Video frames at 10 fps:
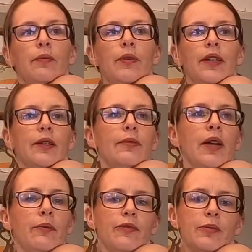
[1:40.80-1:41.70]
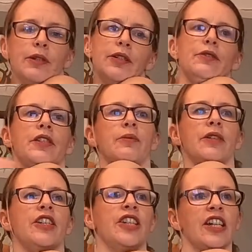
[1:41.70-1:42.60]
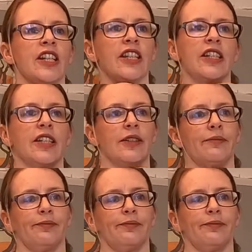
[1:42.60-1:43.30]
Bring them comfortably onto my chest,